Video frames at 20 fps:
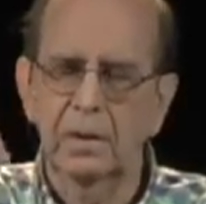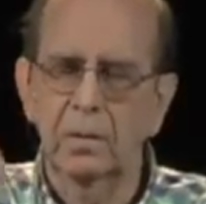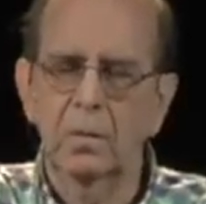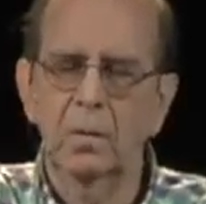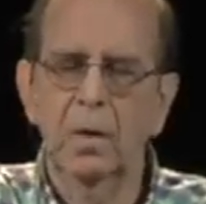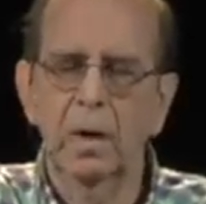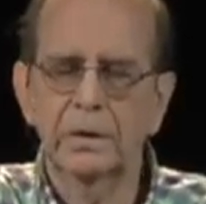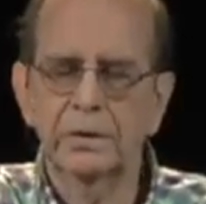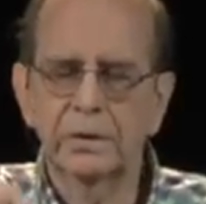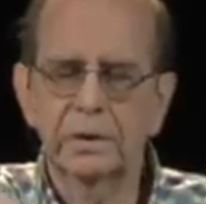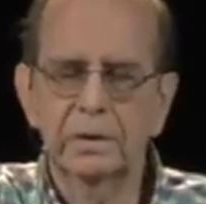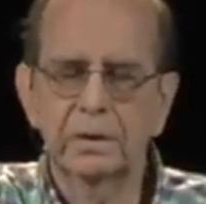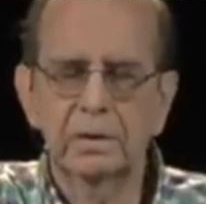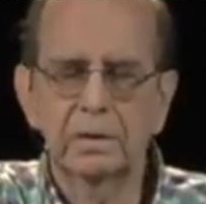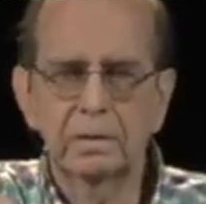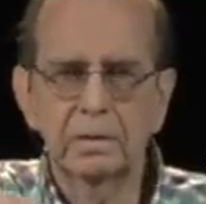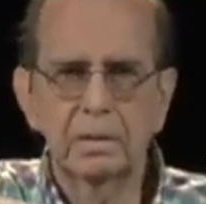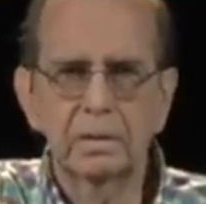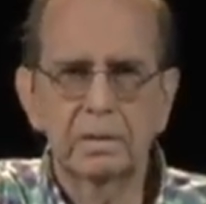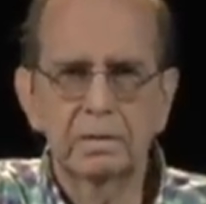watch it
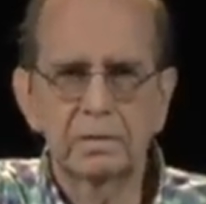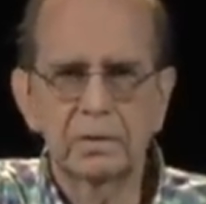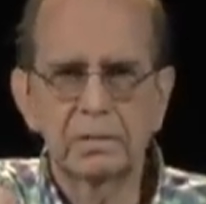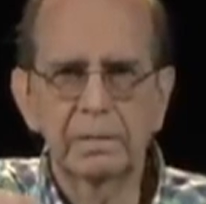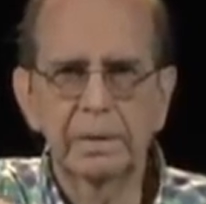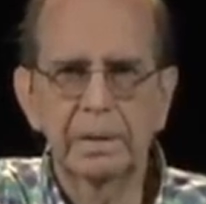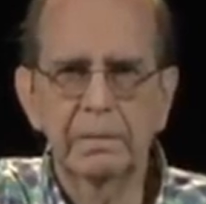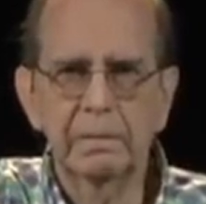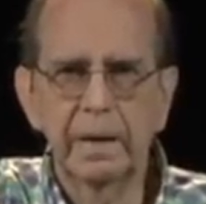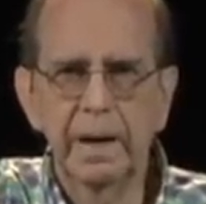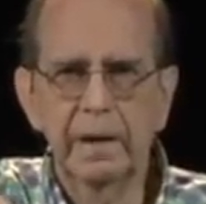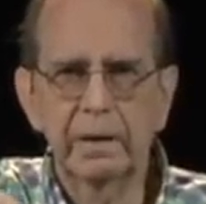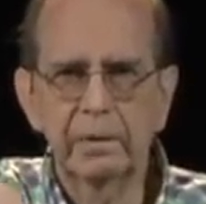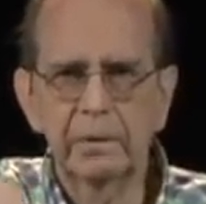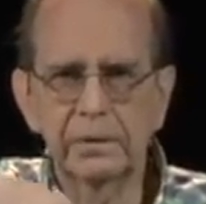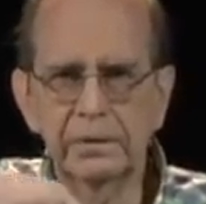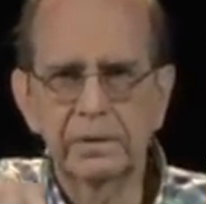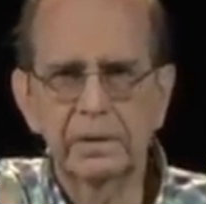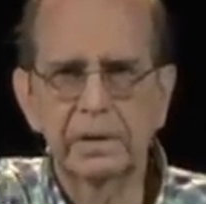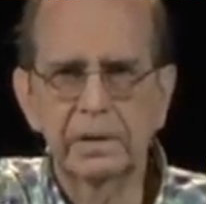spin
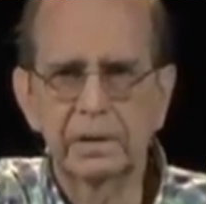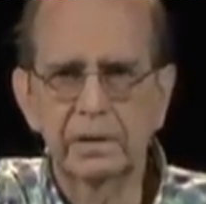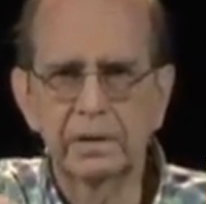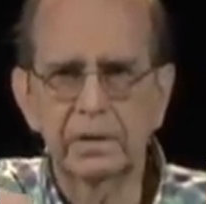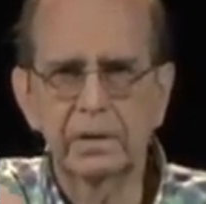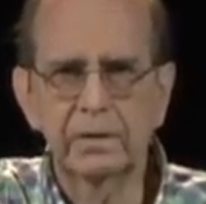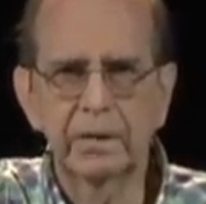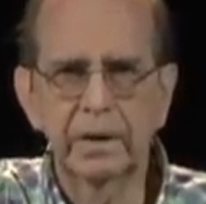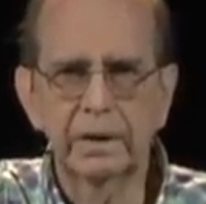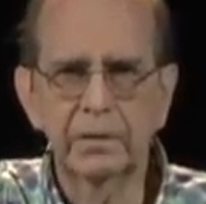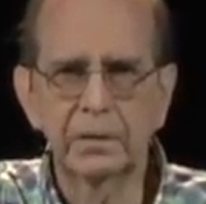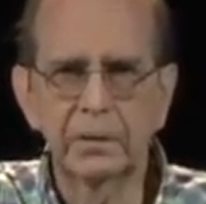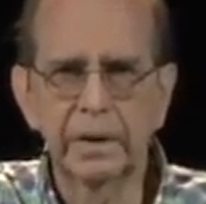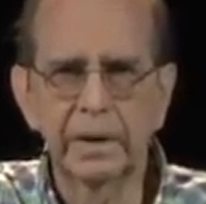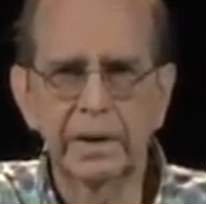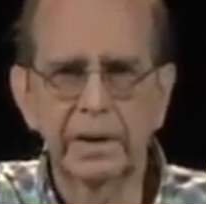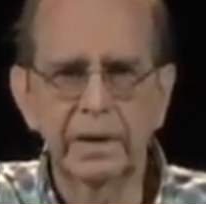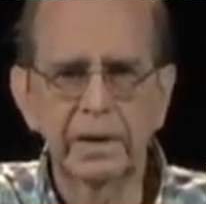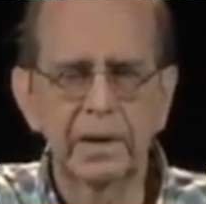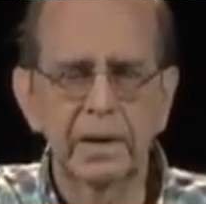backwards and in the correct
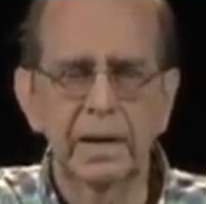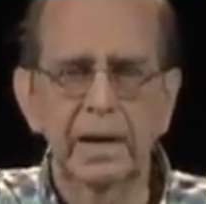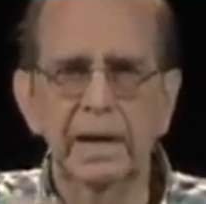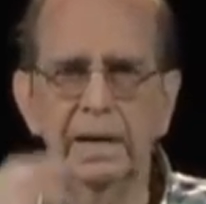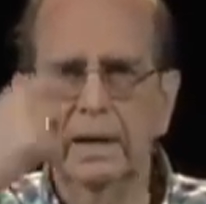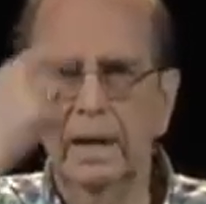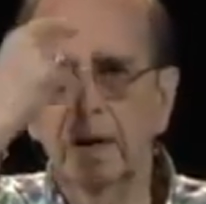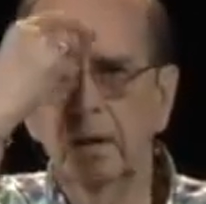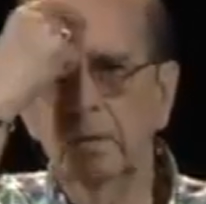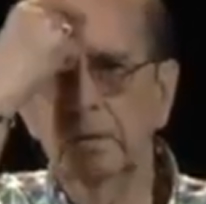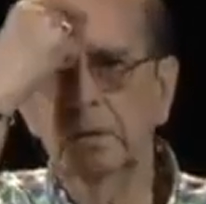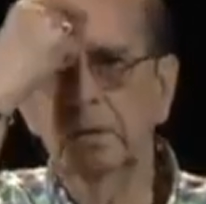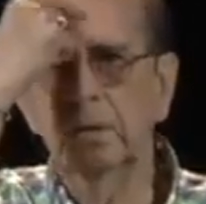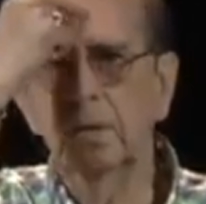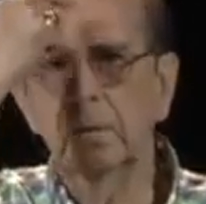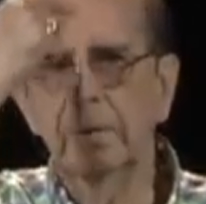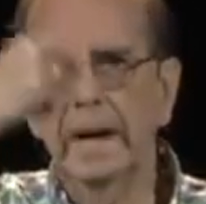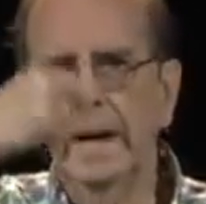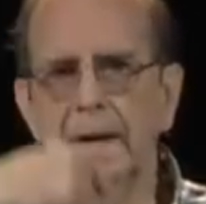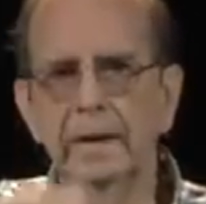way, and now when you
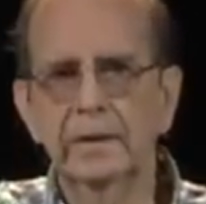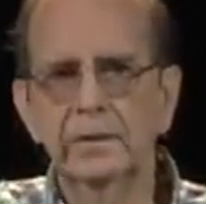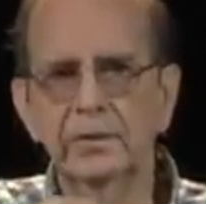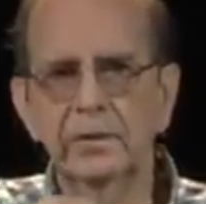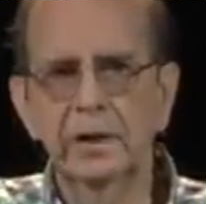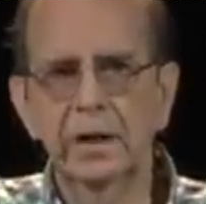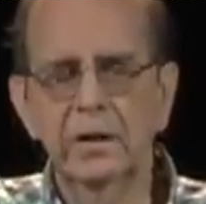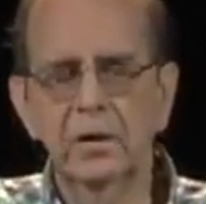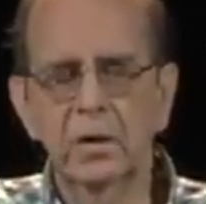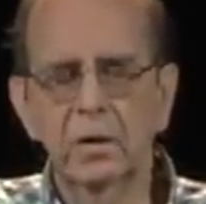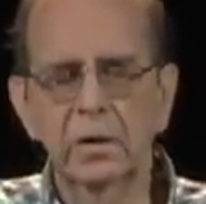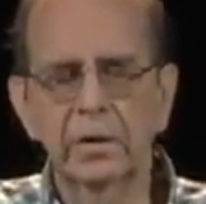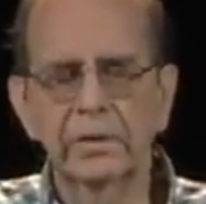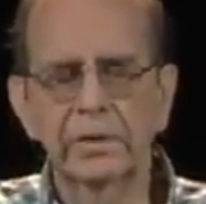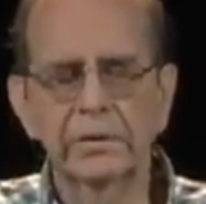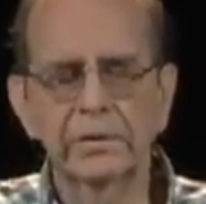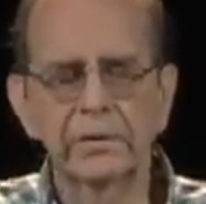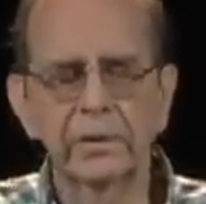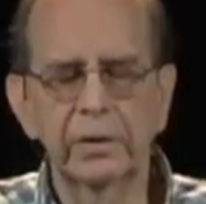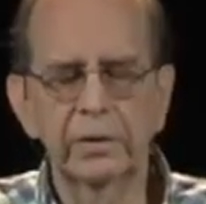go back and check all of
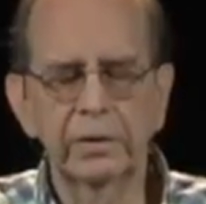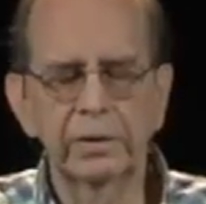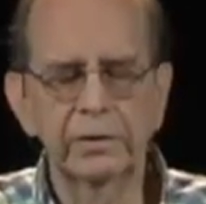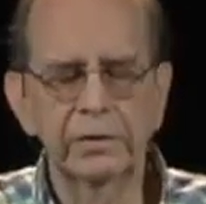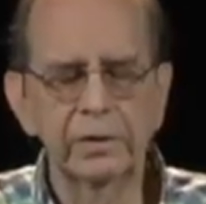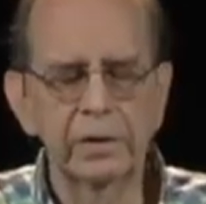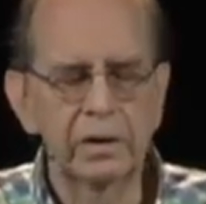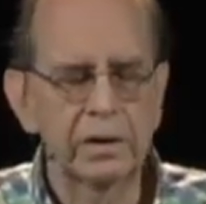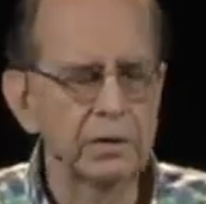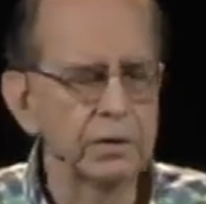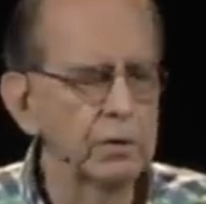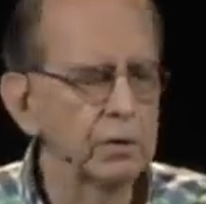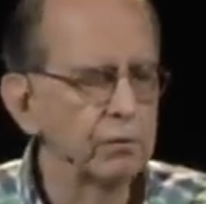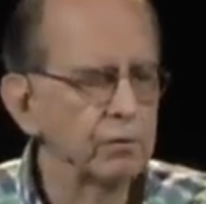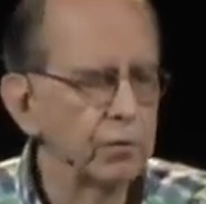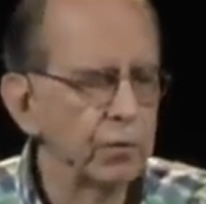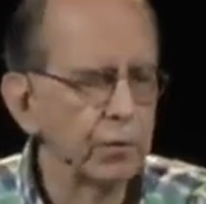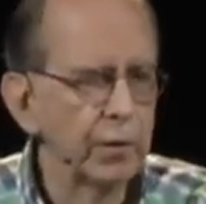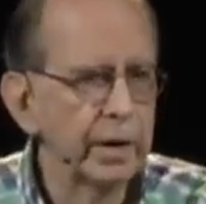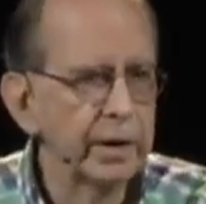the circuits,
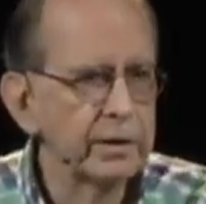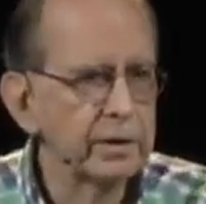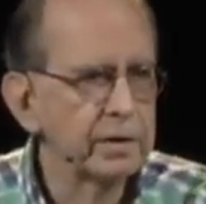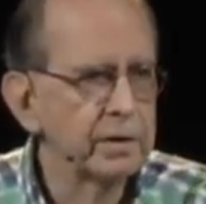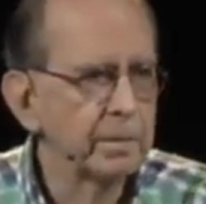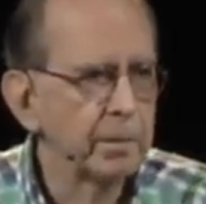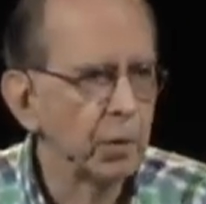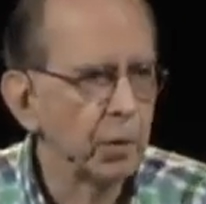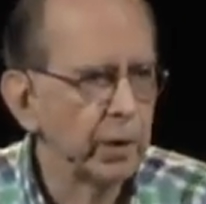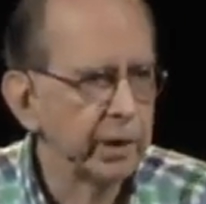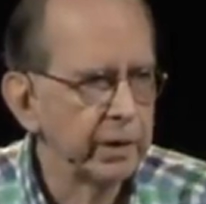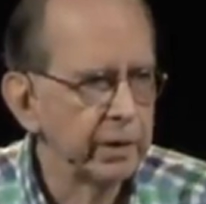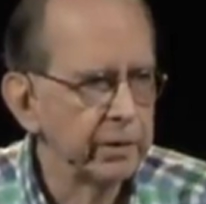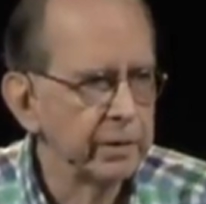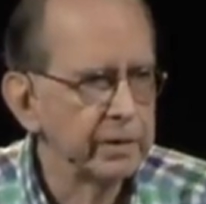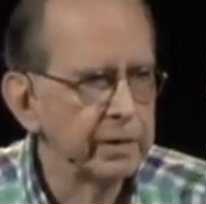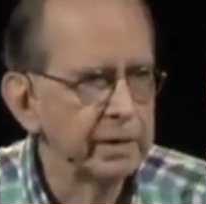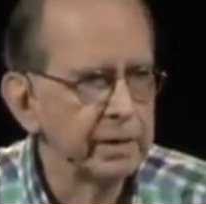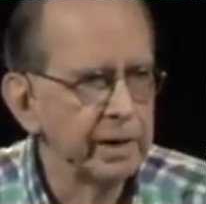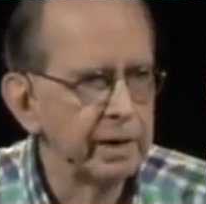you've corrected the
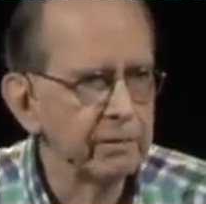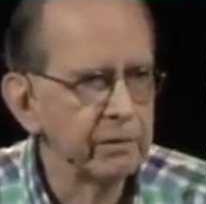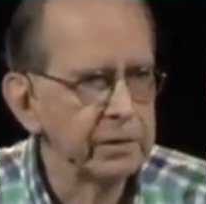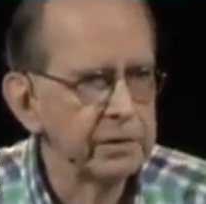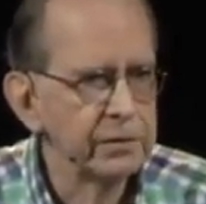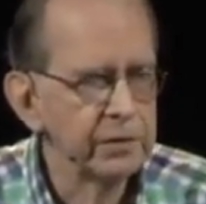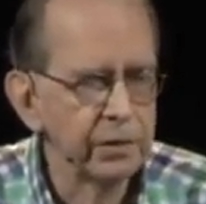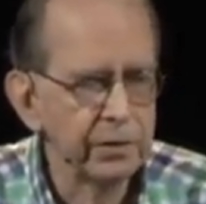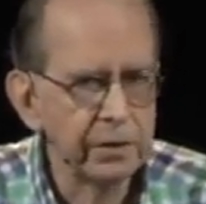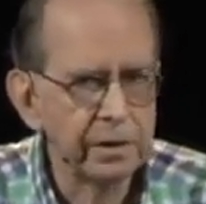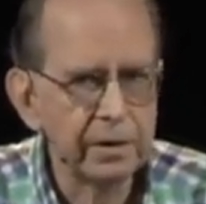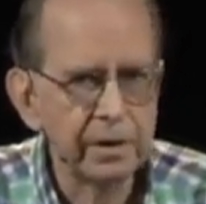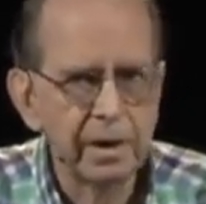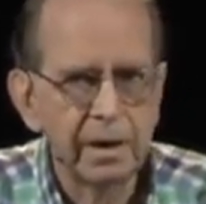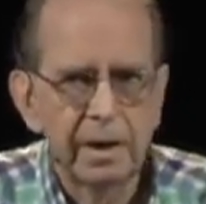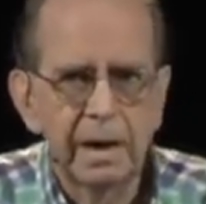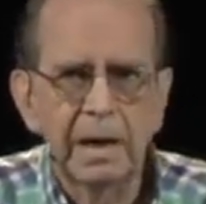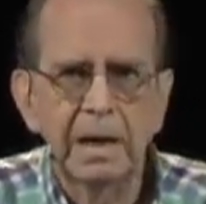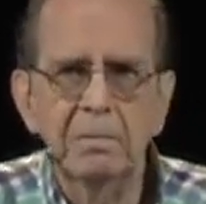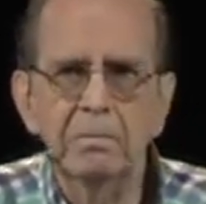polarity in every circuit,
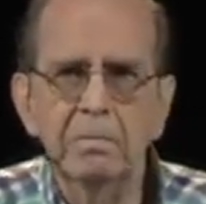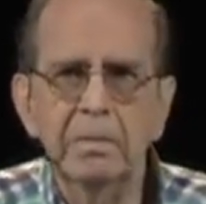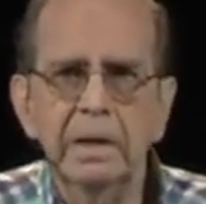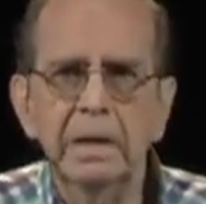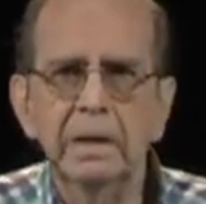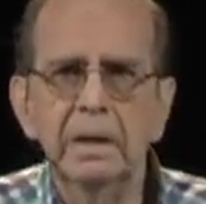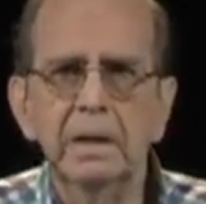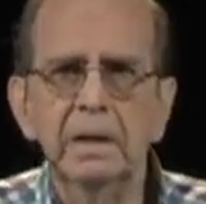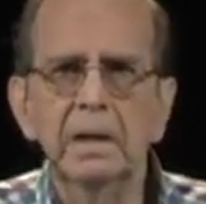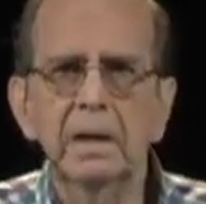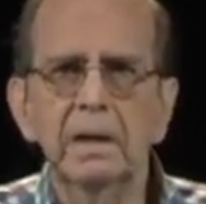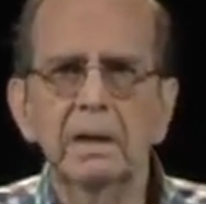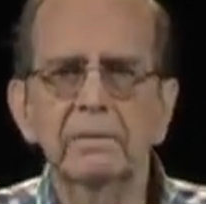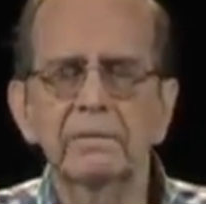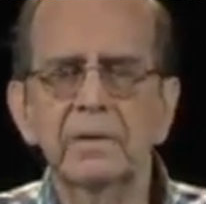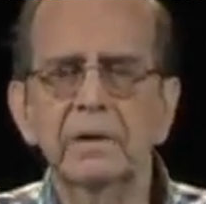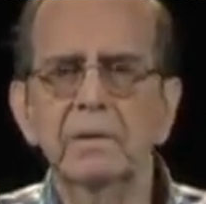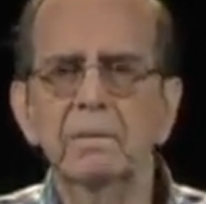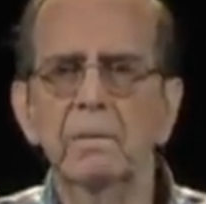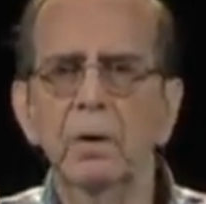and many
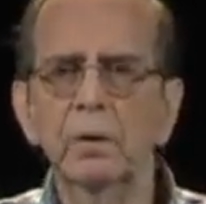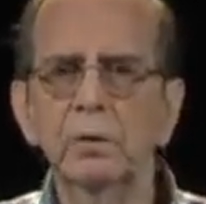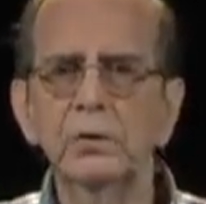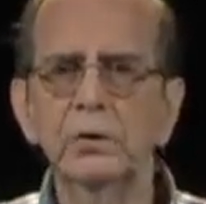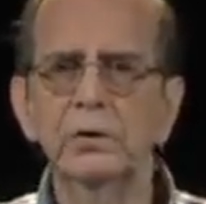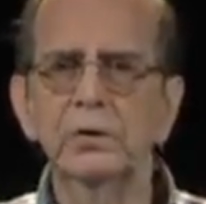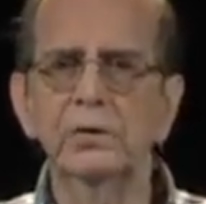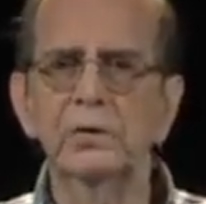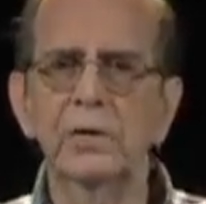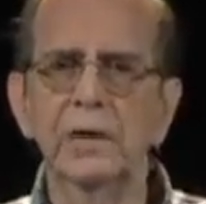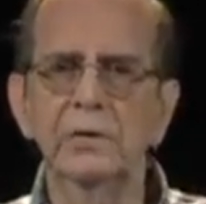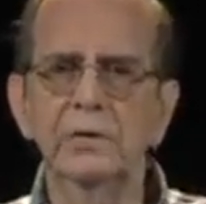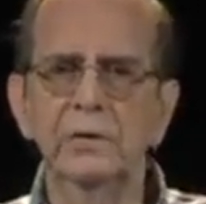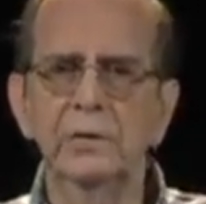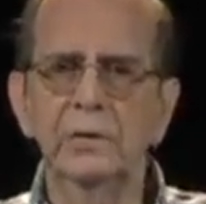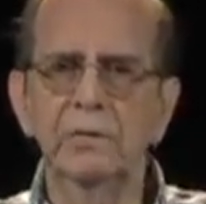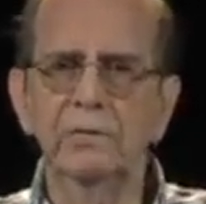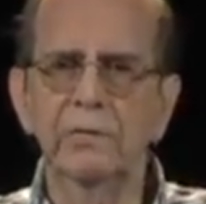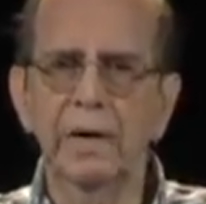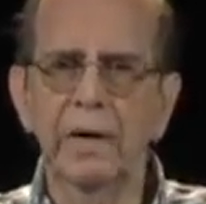of the emotions that
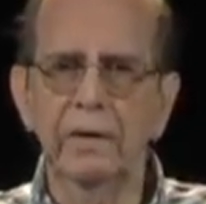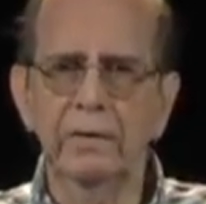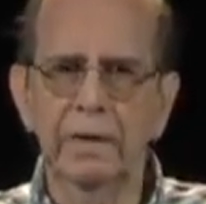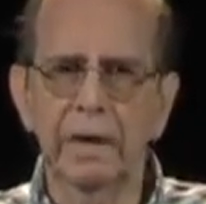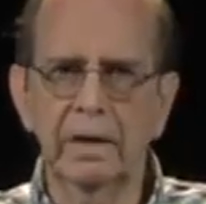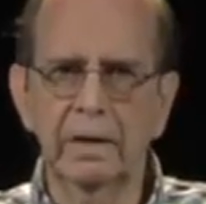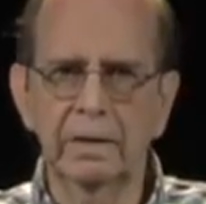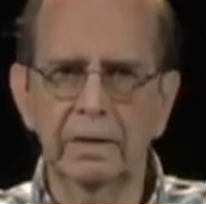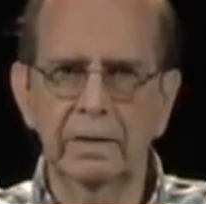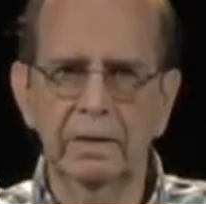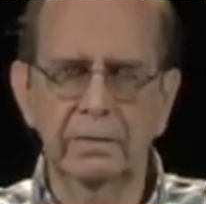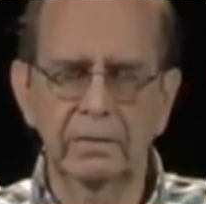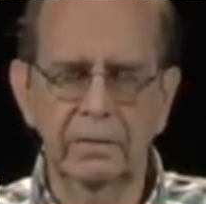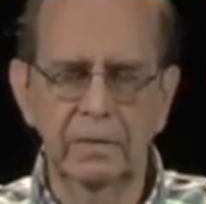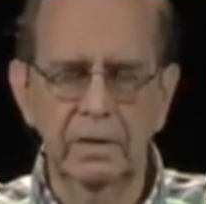you had found out in